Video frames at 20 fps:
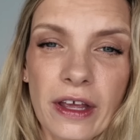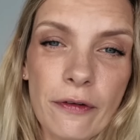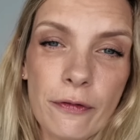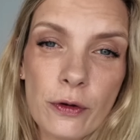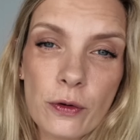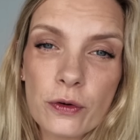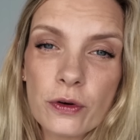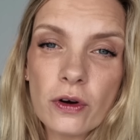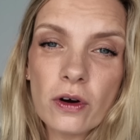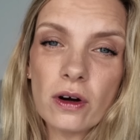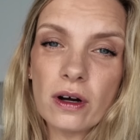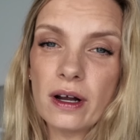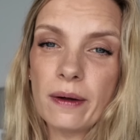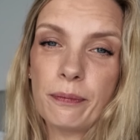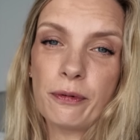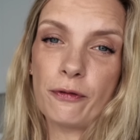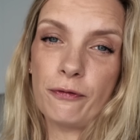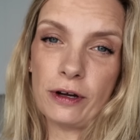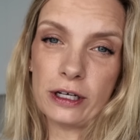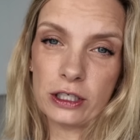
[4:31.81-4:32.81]
If you're not a
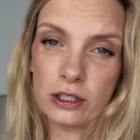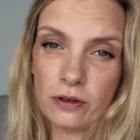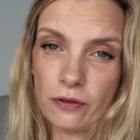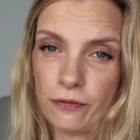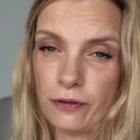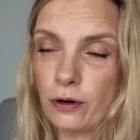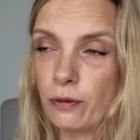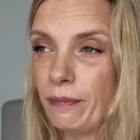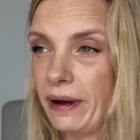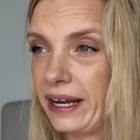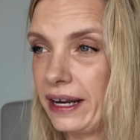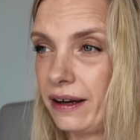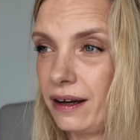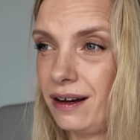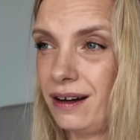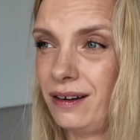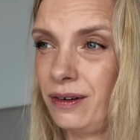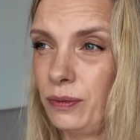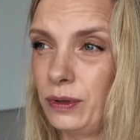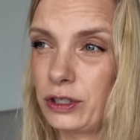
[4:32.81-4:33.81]
professional
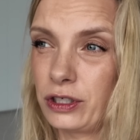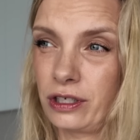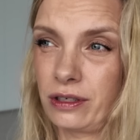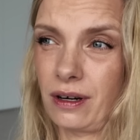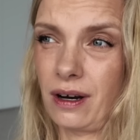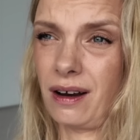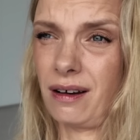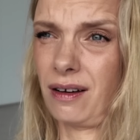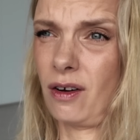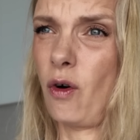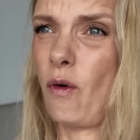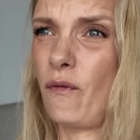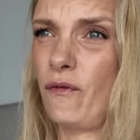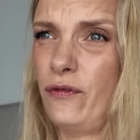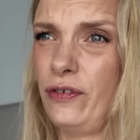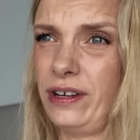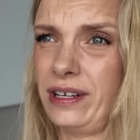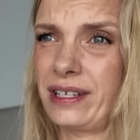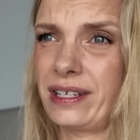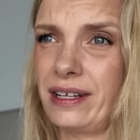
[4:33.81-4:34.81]
filmmaker, which
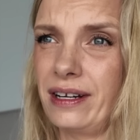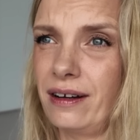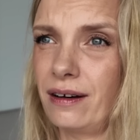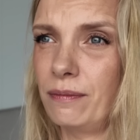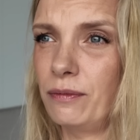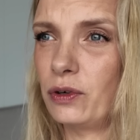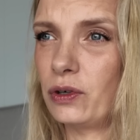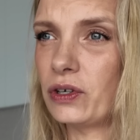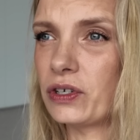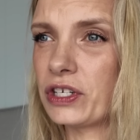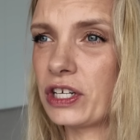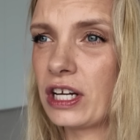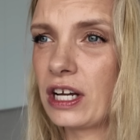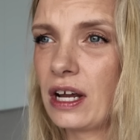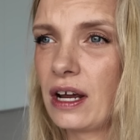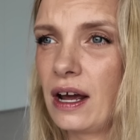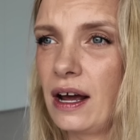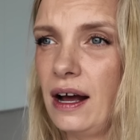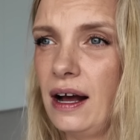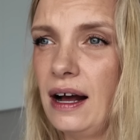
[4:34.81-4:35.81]
obviously I'm not,
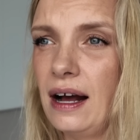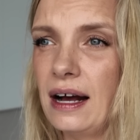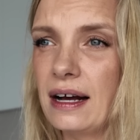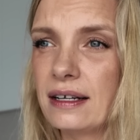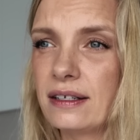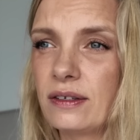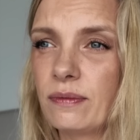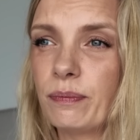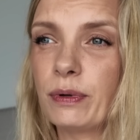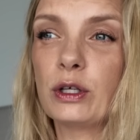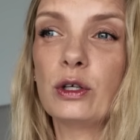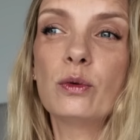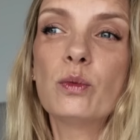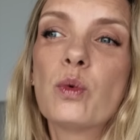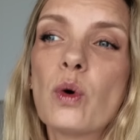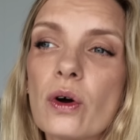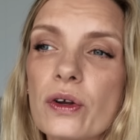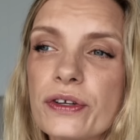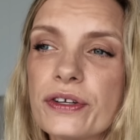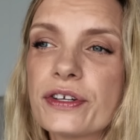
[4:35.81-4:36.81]
but you
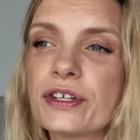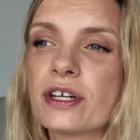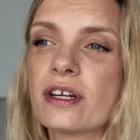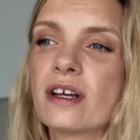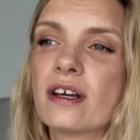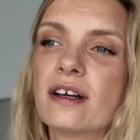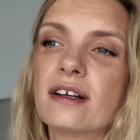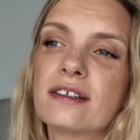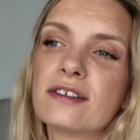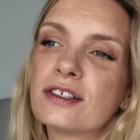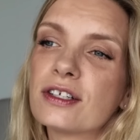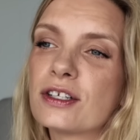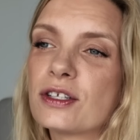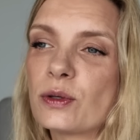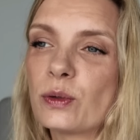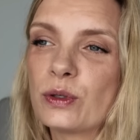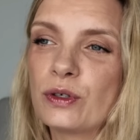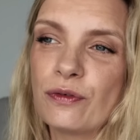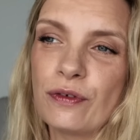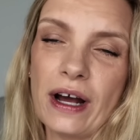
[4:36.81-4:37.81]
want to
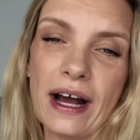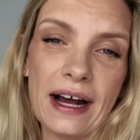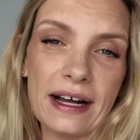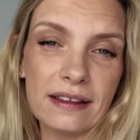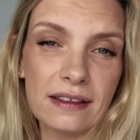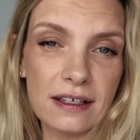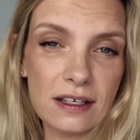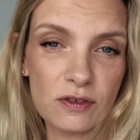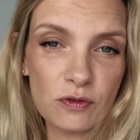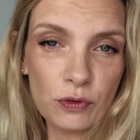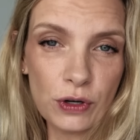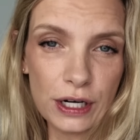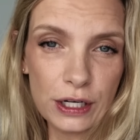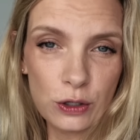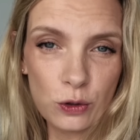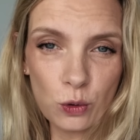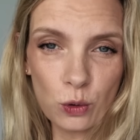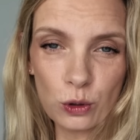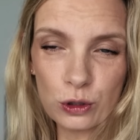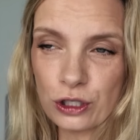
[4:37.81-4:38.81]
sort of add this really
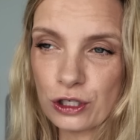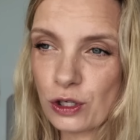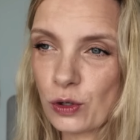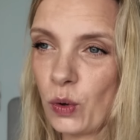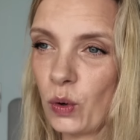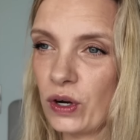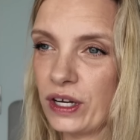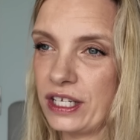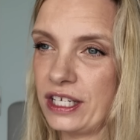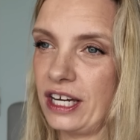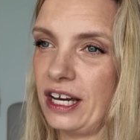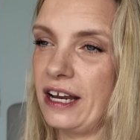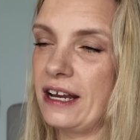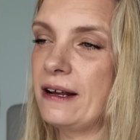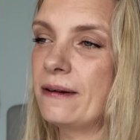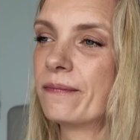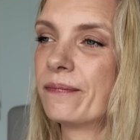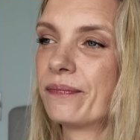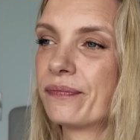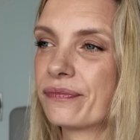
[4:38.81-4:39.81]
gorgeous
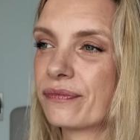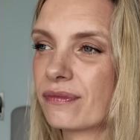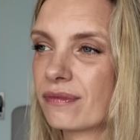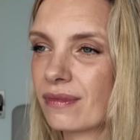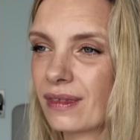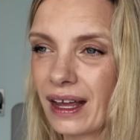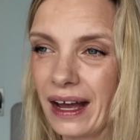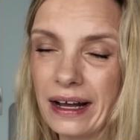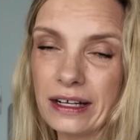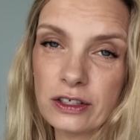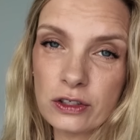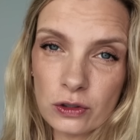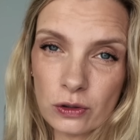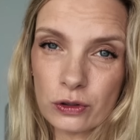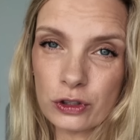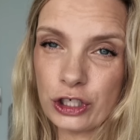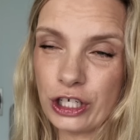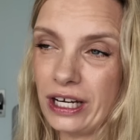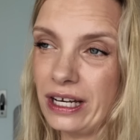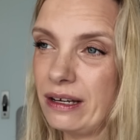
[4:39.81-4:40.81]
quality, it's
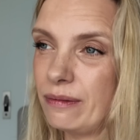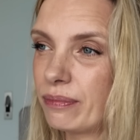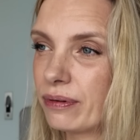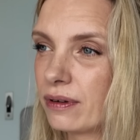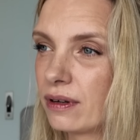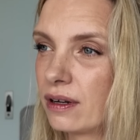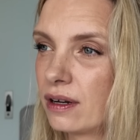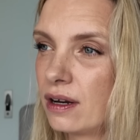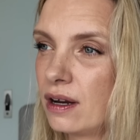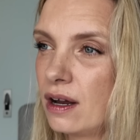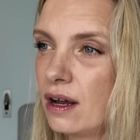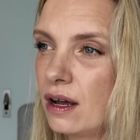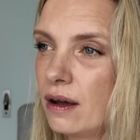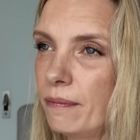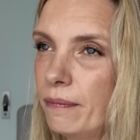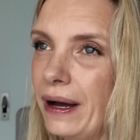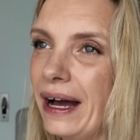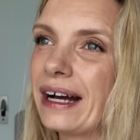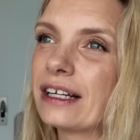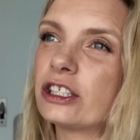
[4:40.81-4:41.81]
not cheap.
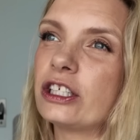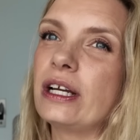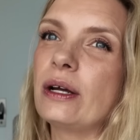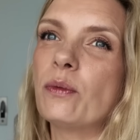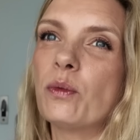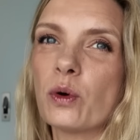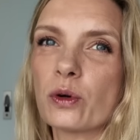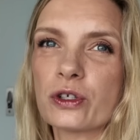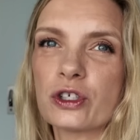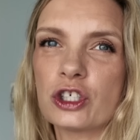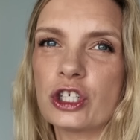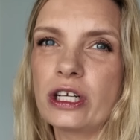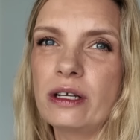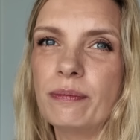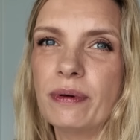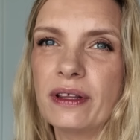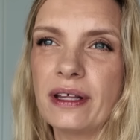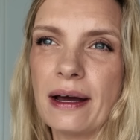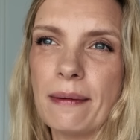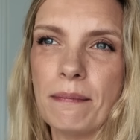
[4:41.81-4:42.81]
Actually, it was
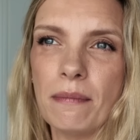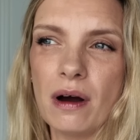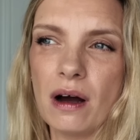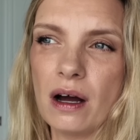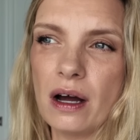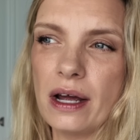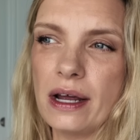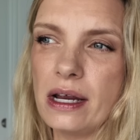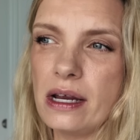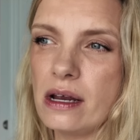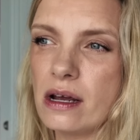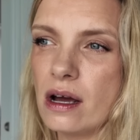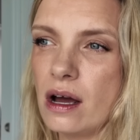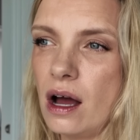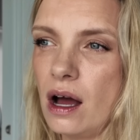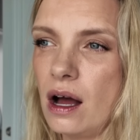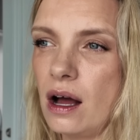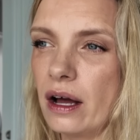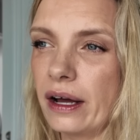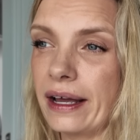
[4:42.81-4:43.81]
cheaper than my
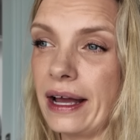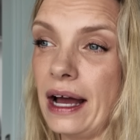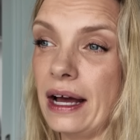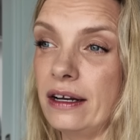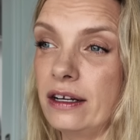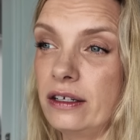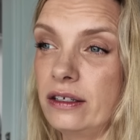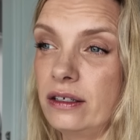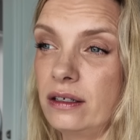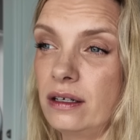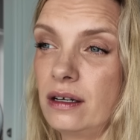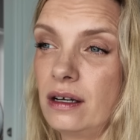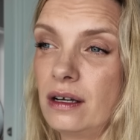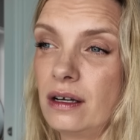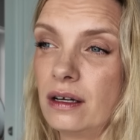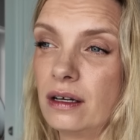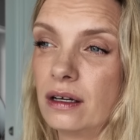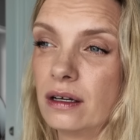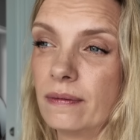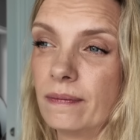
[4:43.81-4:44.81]
Canon
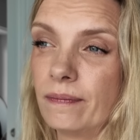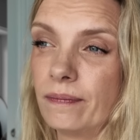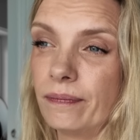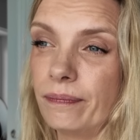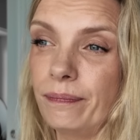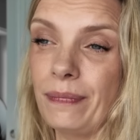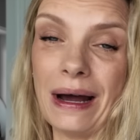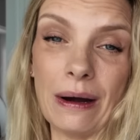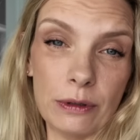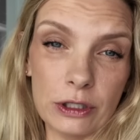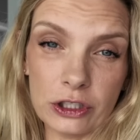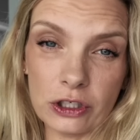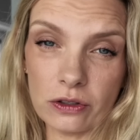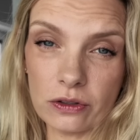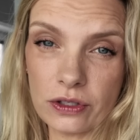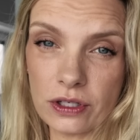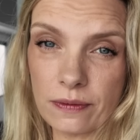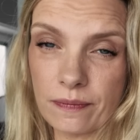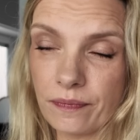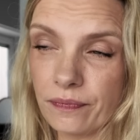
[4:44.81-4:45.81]

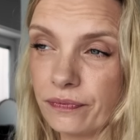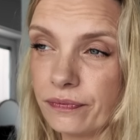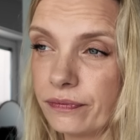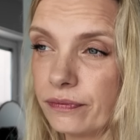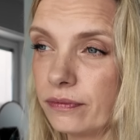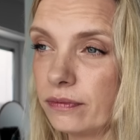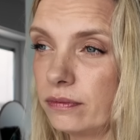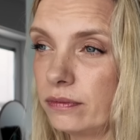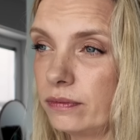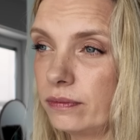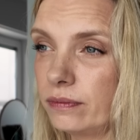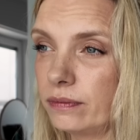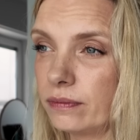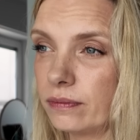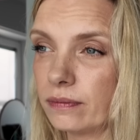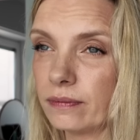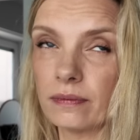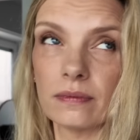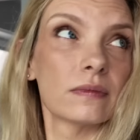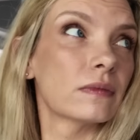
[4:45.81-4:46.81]
PowerShot.
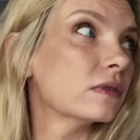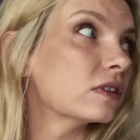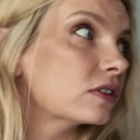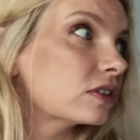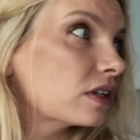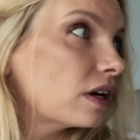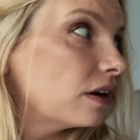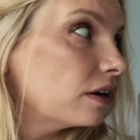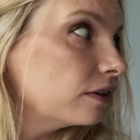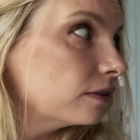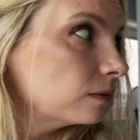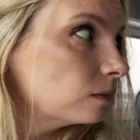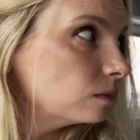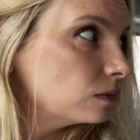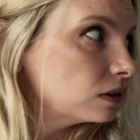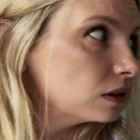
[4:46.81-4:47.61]
So